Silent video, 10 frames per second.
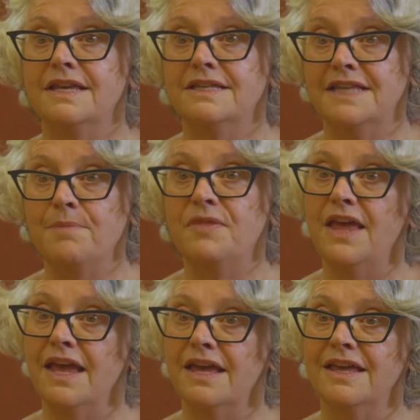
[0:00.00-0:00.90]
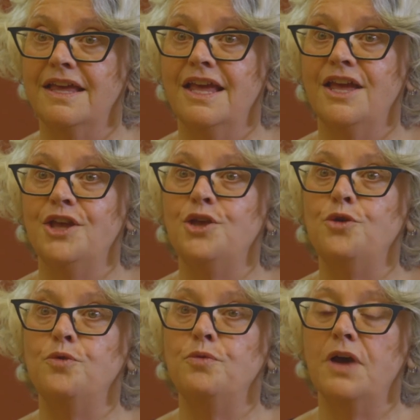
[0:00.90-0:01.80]
Same thing.
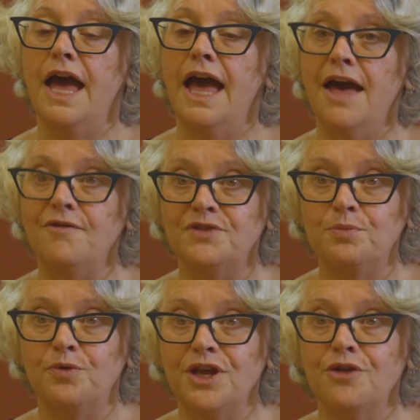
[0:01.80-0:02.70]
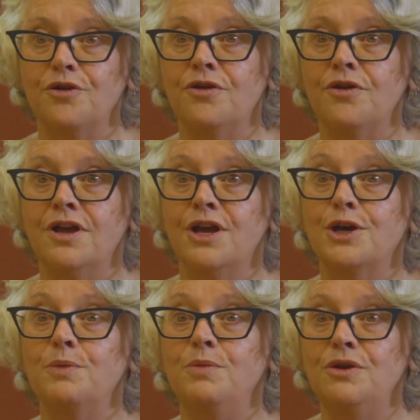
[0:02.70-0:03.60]
You have to bring your
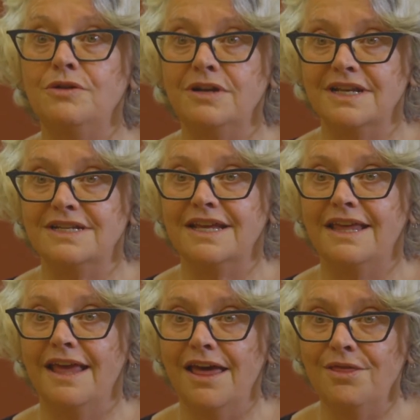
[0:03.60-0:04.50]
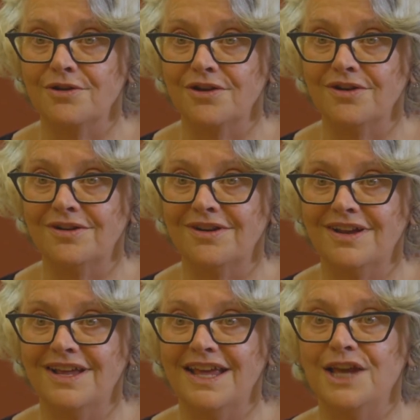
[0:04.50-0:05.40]
community together
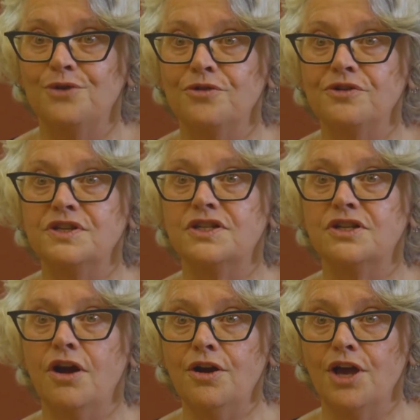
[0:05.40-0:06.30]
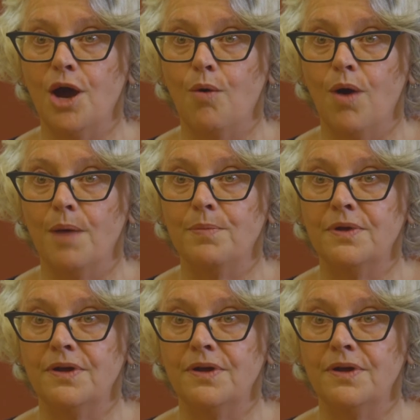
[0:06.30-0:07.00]
in order to start a co-op.